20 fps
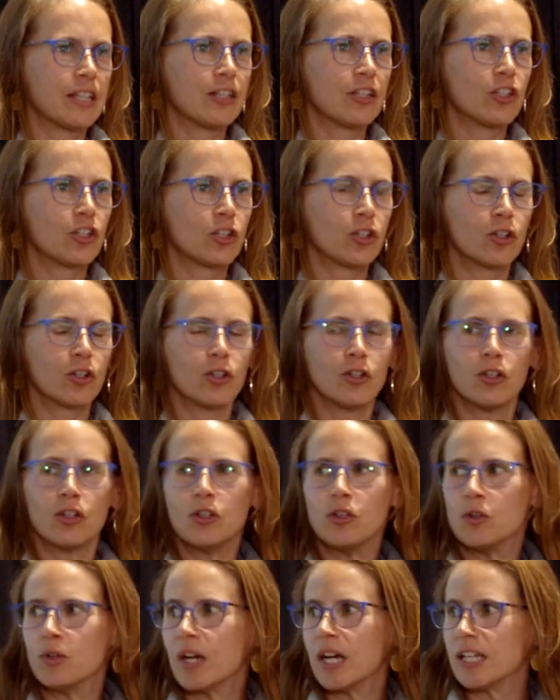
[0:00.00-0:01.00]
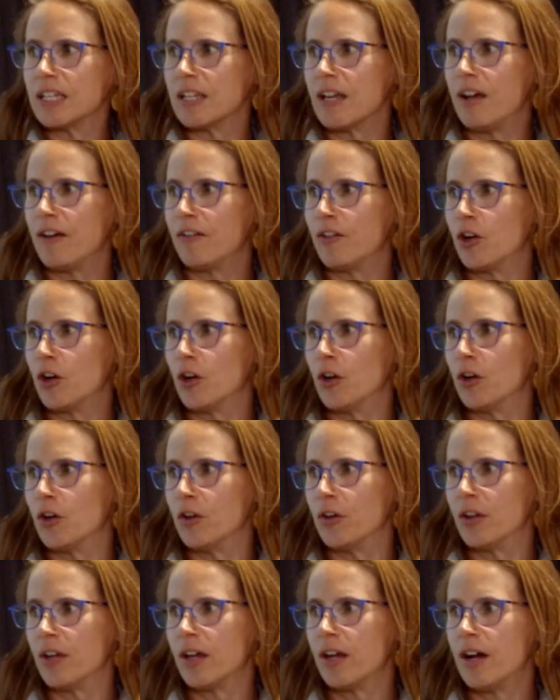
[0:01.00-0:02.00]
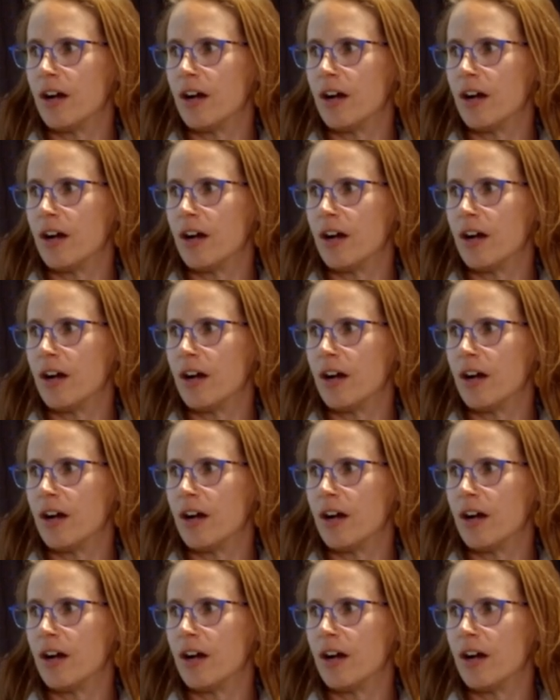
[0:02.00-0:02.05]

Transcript: I'm sure you guys have heard.